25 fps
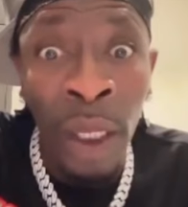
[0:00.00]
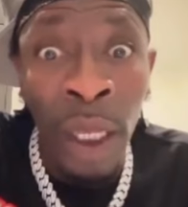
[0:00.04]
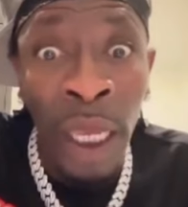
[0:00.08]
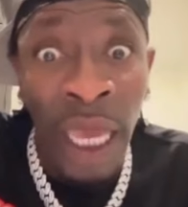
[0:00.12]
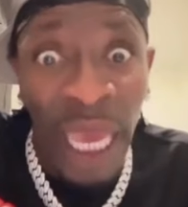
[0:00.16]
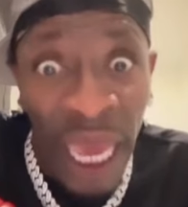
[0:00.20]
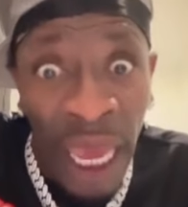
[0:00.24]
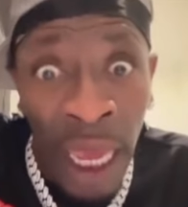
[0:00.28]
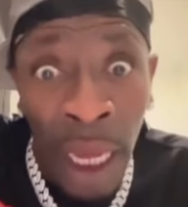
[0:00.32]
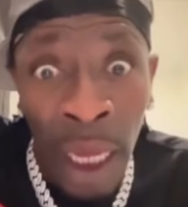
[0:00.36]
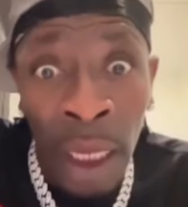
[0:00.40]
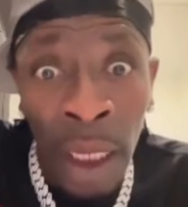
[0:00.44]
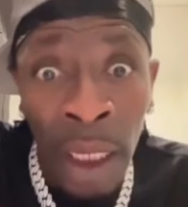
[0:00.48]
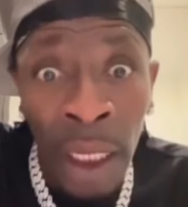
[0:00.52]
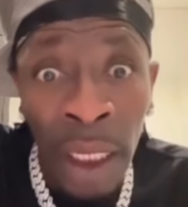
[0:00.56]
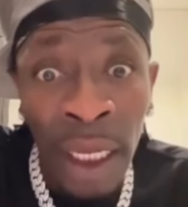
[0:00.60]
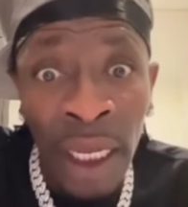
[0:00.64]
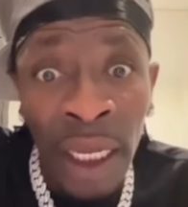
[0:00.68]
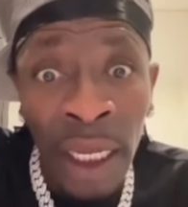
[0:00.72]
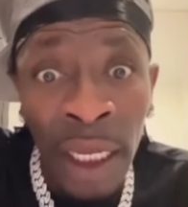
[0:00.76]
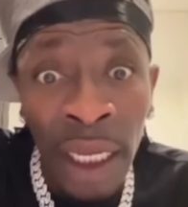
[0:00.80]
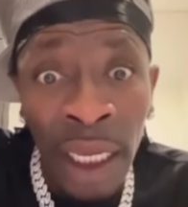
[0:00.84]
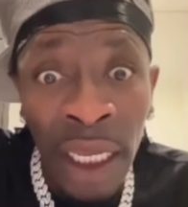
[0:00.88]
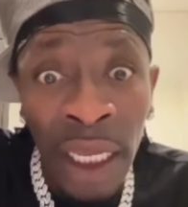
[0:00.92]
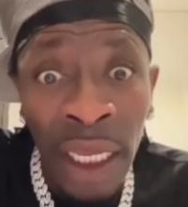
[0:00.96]
said,
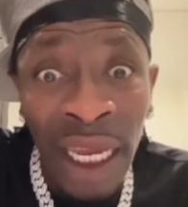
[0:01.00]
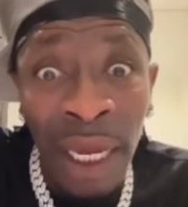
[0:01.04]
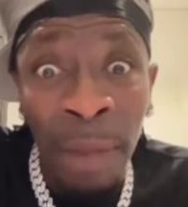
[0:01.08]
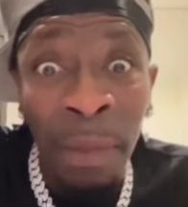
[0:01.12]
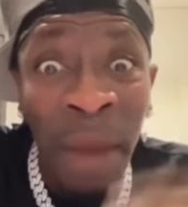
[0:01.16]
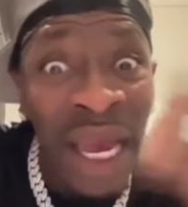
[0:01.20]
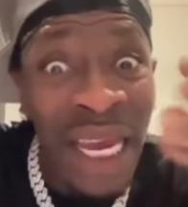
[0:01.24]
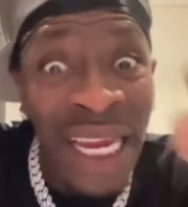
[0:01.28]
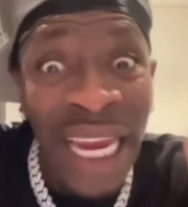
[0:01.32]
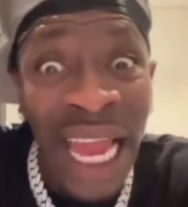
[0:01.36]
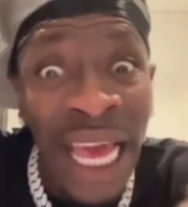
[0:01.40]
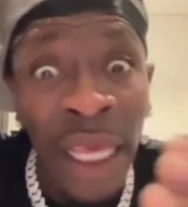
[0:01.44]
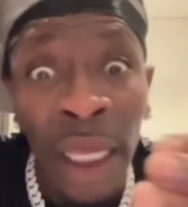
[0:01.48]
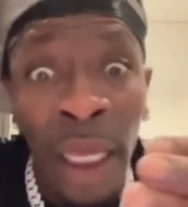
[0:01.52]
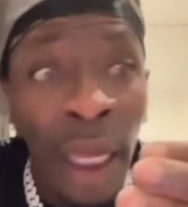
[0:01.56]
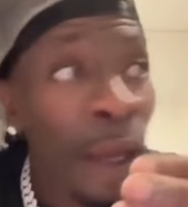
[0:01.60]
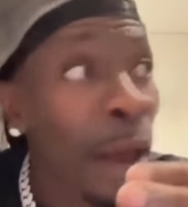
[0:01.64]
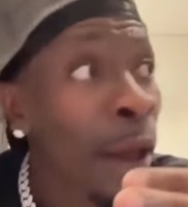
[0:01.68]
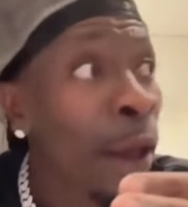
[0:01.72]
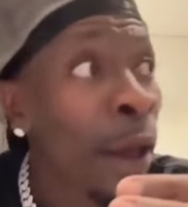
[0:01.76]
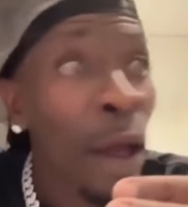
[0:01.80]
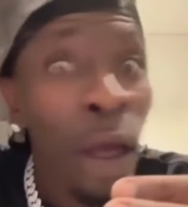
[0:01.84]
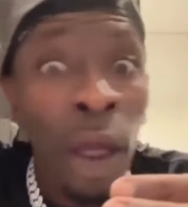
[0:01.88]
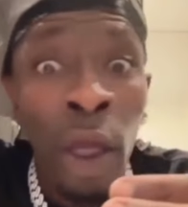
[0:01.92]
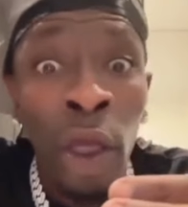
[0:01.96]
it
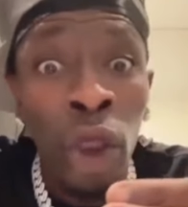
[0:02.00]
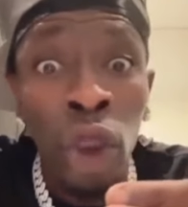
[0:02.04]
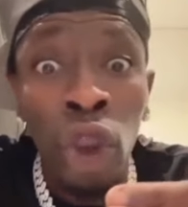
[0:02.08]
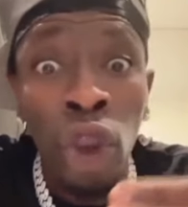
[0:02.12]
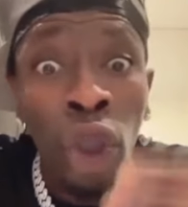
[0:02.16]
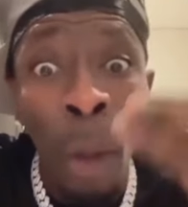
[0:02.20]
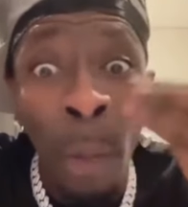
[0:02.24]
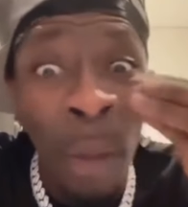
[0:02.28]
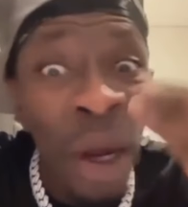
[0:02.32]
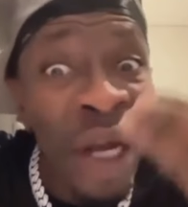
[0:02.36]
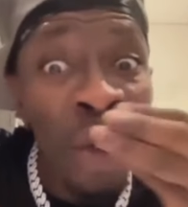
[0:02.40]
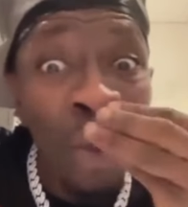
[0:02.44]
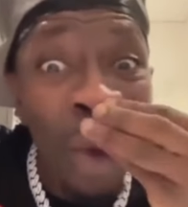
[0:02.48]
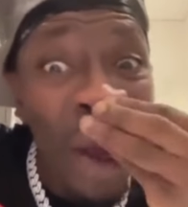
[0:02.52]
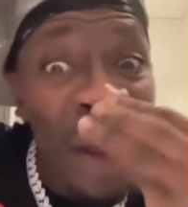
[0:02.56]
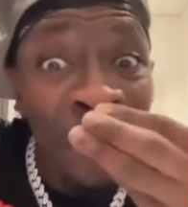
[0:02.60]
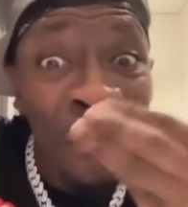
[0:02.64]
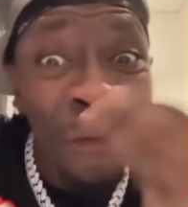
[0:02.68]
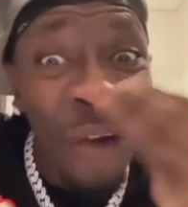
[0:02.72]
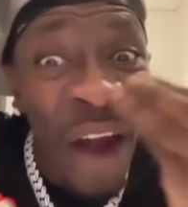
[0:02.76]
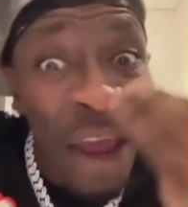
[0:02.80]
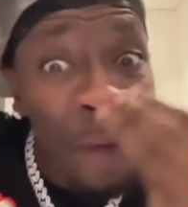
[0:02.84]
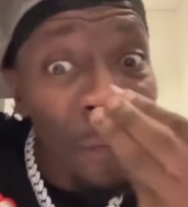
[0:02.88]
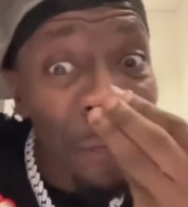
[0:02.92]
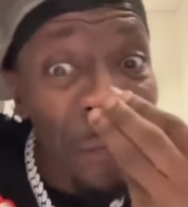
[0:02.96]
make like
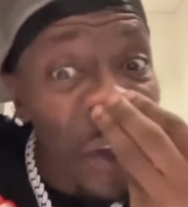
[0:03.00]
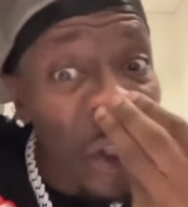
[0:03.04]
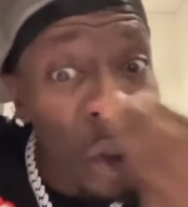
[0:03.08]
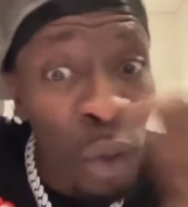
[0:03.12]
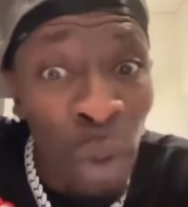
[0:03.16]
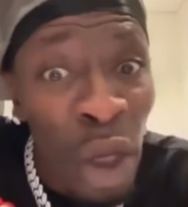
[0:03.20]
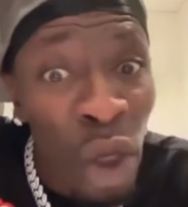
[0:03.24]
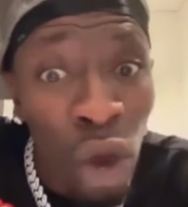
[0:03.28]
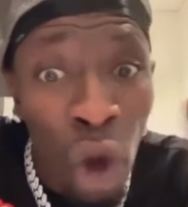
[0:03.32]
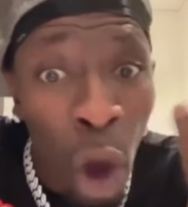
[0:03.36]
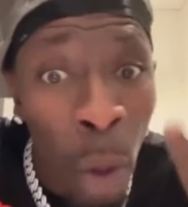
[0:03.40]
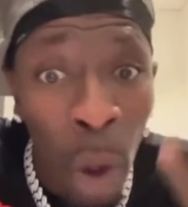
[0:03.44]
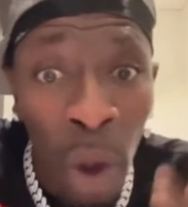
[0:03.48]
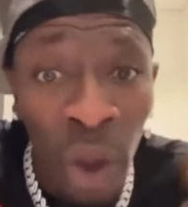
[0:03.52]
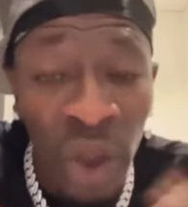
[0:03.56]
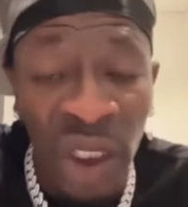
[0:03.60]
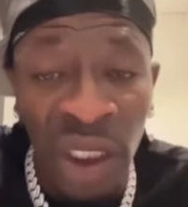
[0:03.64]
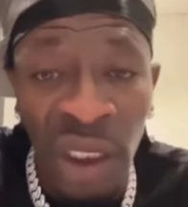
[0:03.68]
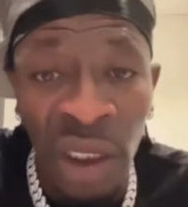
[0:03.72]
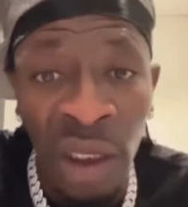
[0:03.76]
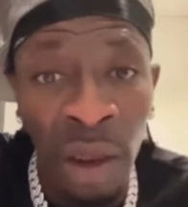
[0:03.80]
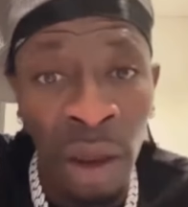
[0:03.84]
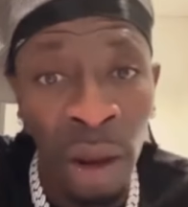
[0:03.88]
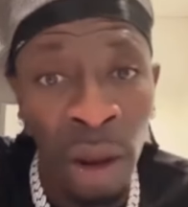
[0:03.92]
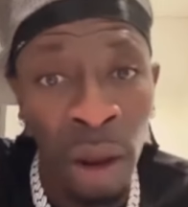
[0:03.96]
somebody way
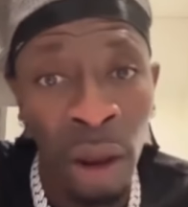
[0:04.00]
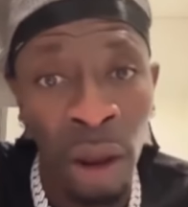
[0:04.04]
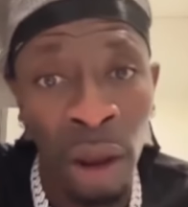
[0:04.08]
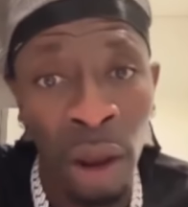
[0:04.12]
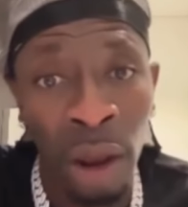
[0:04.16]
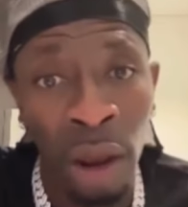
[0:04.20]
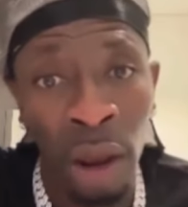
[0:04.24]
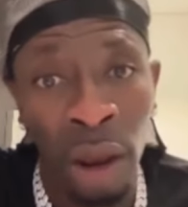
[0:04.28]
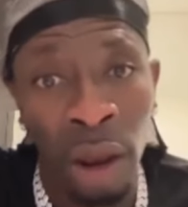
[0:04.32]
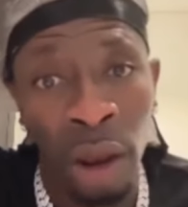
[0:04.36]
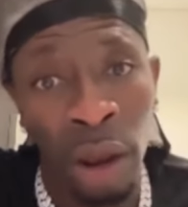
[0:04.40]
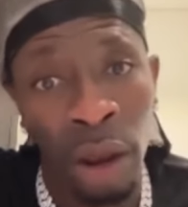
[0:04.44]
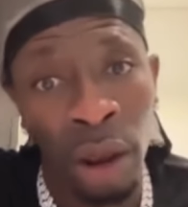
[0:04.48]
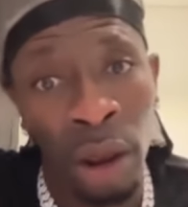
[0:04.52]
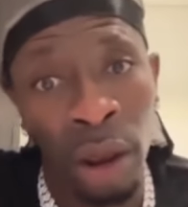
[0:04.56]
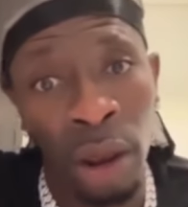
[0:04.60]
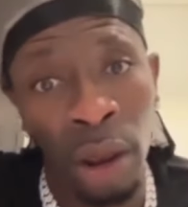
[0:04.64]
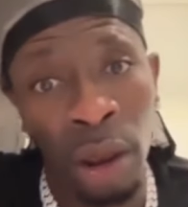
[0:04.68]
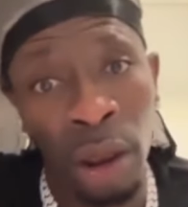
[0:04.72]
fried fish way come out.